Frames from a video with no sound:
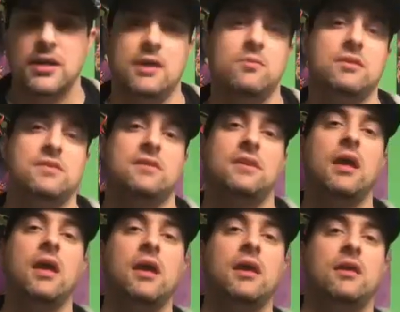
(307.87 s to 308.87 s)
And with
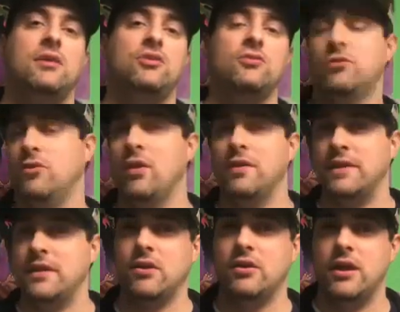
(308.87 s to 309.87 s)
today, you can go on
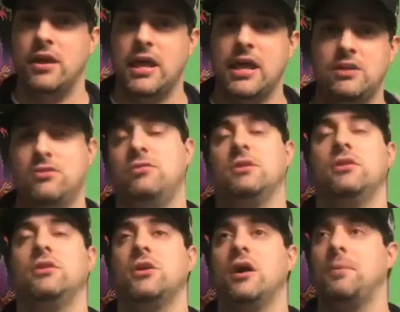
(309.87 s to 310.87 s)
the internet and you
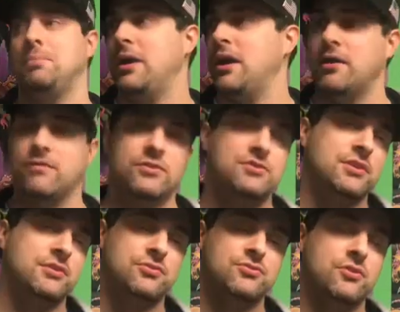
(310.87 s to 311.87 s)
can look up every
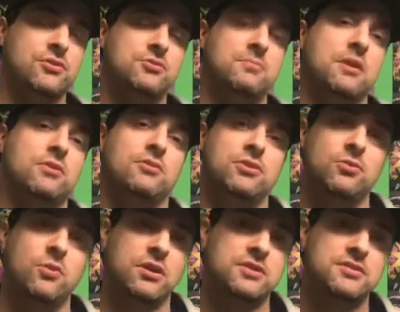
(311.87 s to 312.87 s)
single instruction manual
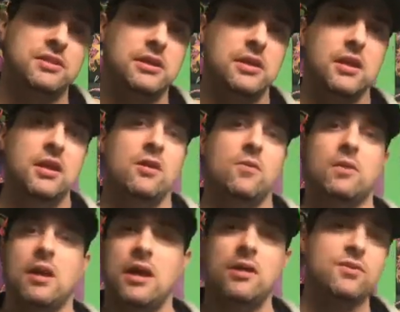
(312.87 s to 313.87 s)
you want to see.
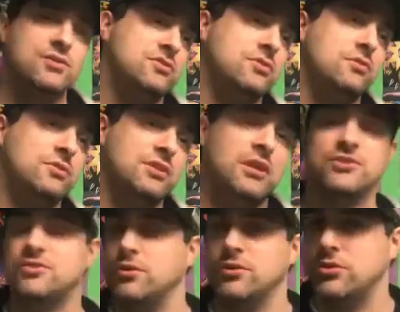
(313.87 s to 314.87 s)
What I always do is I
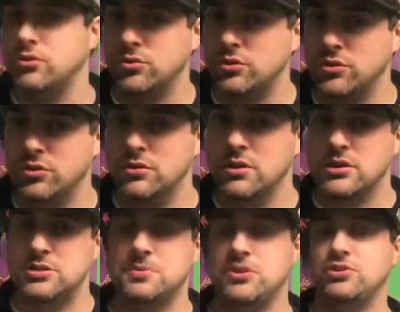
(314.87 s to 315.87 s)
just go to Google,
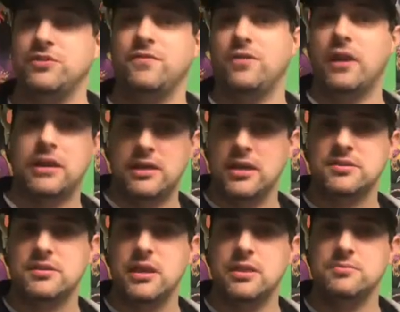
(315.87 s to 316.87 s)
especially for
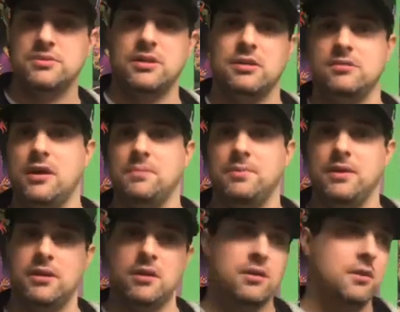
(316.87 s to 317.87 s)
NES games, and I type
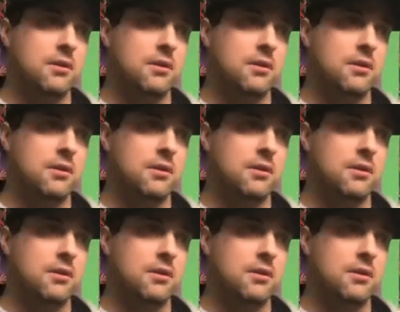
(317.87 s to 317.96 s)
in